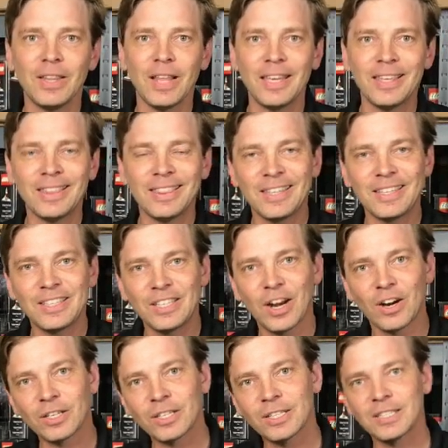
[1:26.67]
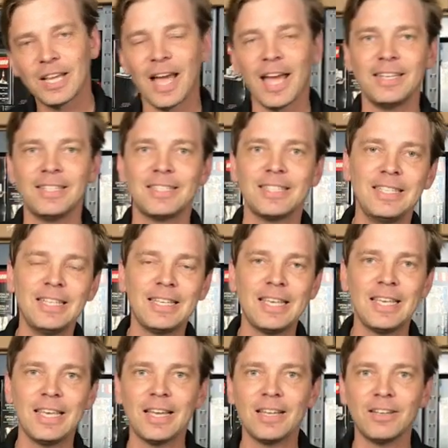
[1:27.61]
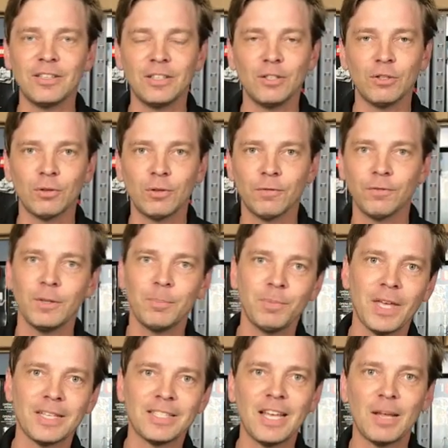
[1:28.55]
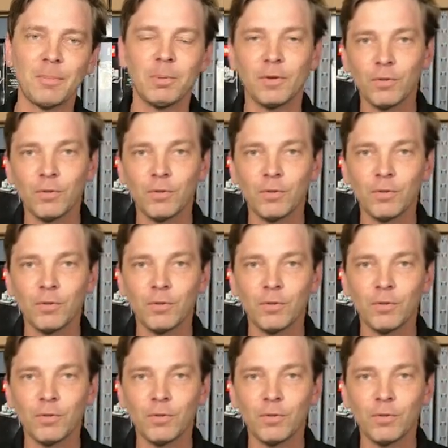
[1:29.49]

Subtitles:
like the dark side sneaking in, to flip that set.